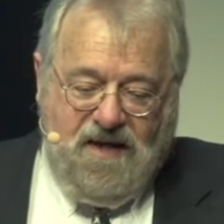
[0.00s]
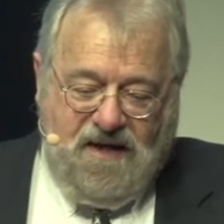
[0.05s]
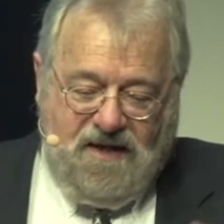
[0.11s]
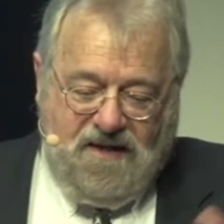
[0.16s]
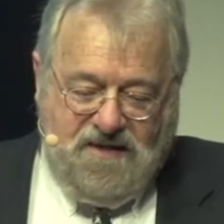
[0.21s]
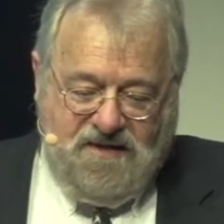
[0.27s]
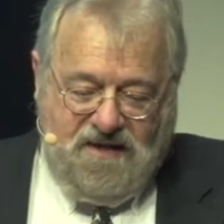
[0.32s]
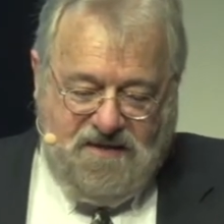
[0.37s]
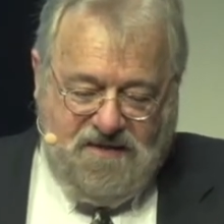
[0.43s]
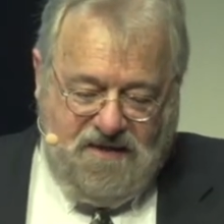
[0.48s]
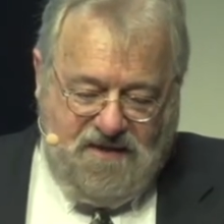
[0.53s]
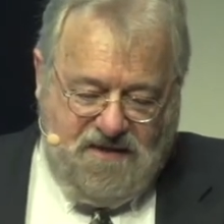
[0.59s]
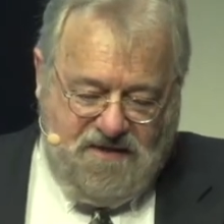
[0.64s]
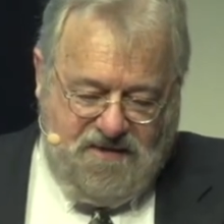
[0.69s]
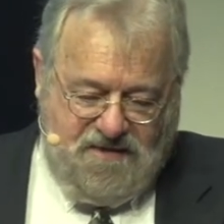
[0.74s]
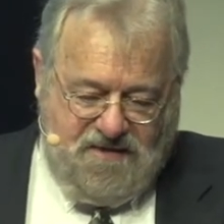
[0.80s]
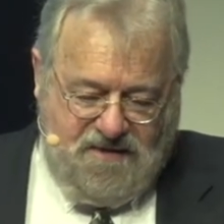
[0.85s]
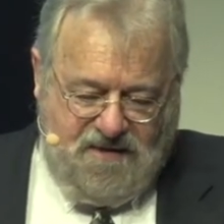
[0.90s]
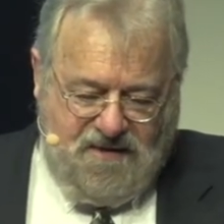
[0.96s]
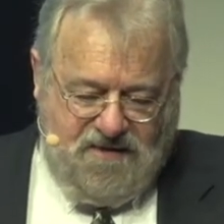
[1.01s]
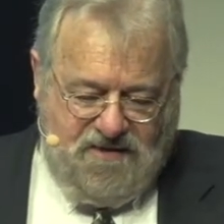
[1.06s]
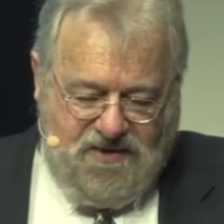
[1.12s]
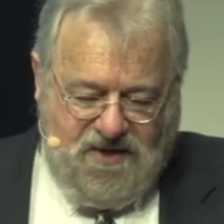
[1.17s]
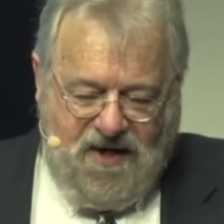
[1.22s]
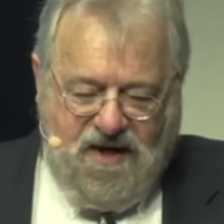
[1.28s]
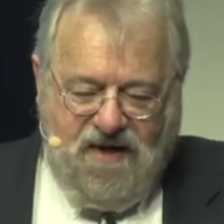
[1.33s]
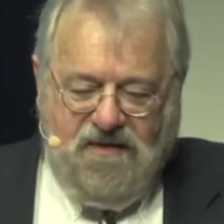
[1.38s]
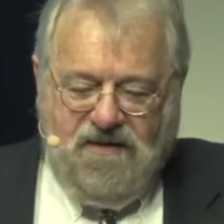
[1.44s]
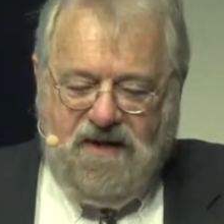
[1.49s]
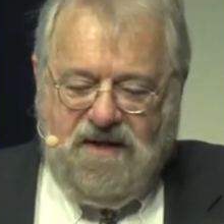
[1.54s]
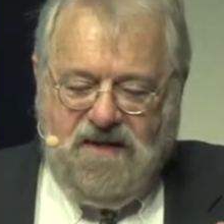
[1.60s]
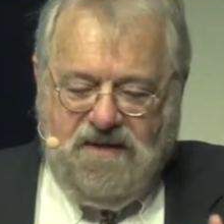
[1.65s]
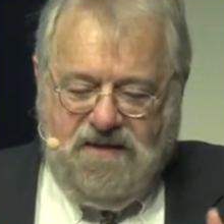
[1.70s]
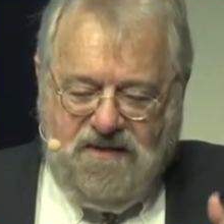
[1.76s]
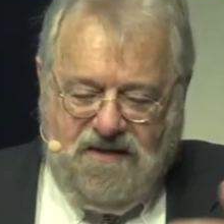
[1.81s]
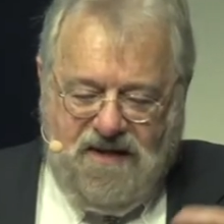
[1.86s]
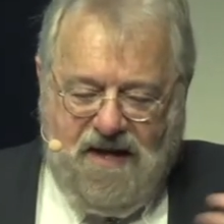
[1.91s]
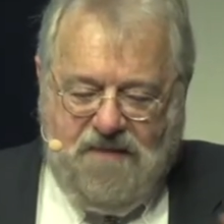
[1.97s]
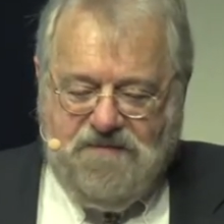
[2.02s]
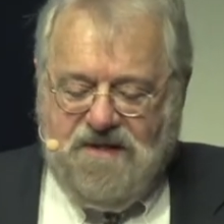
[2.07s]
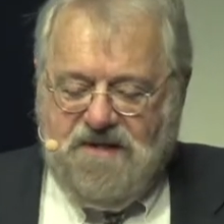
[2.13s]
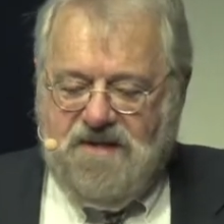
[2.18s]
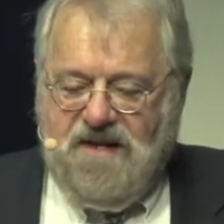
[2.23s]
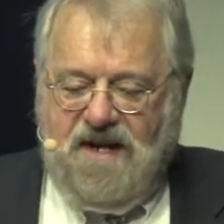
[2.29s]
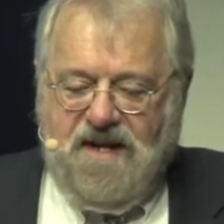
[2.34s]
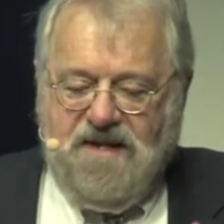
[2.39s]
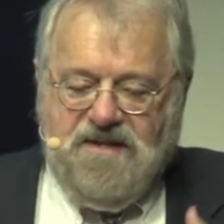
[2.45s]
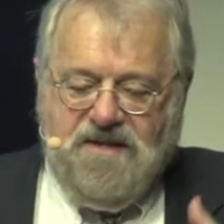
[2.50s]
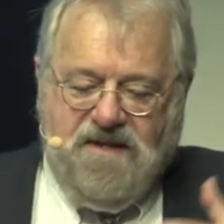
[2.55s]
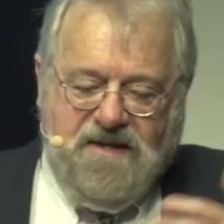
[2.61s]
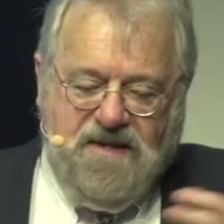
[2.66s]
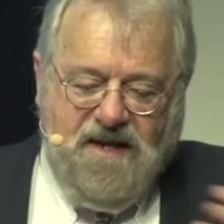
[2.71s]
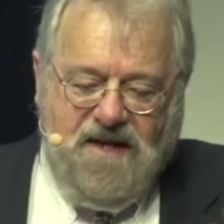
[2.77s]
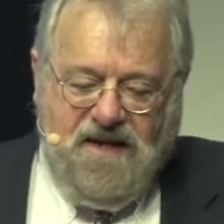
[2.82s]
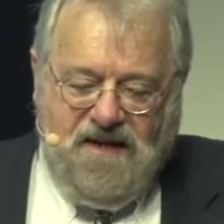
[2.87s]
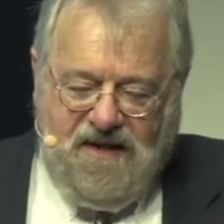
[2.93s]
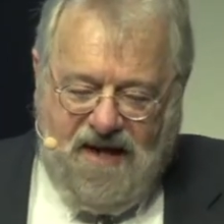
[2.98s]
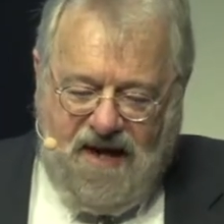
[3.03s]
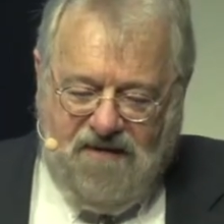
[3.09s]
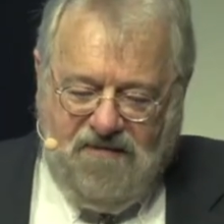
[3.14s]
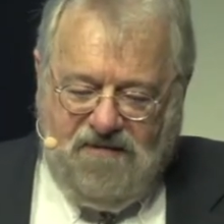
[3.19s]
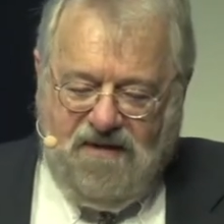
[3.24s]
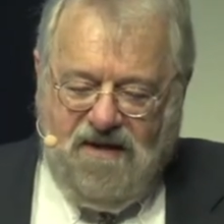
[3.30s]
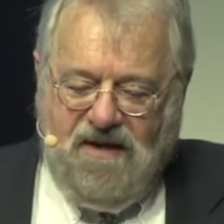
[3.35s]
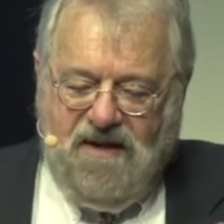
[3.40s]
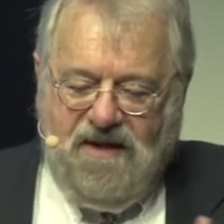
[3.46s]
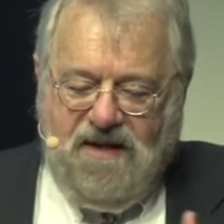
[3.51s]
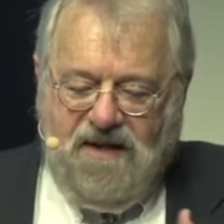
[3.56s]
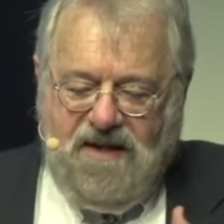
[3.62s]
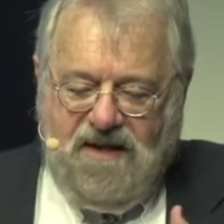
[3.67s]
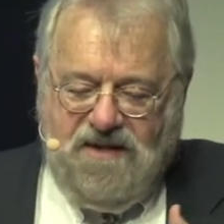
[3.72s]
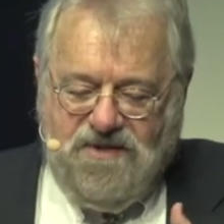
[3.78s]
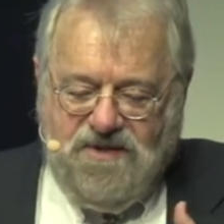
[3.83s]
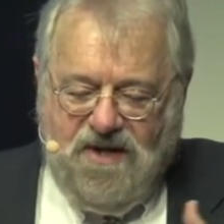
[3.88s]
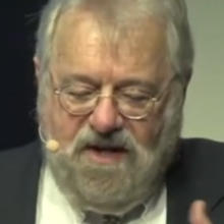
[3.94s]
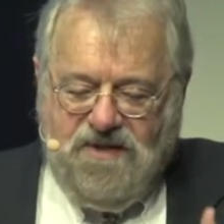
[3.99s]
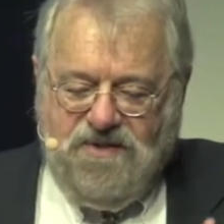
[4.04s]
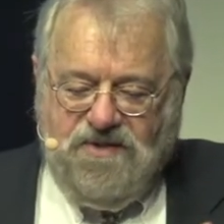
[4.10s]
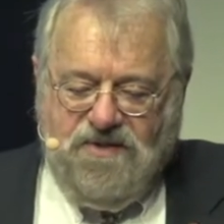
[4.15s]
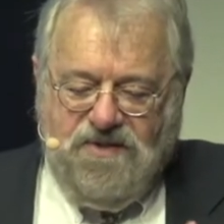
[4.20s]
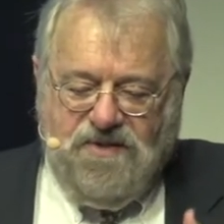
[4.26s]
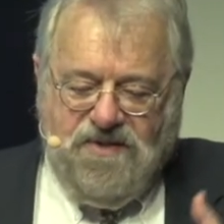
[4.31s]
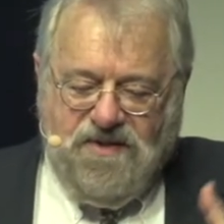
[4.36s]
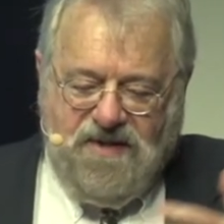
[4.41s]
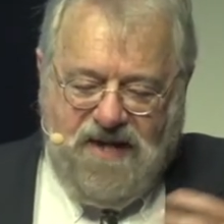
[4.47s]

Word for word: He sits in his uh, chair, he claps his hands, and Caroline and John Junior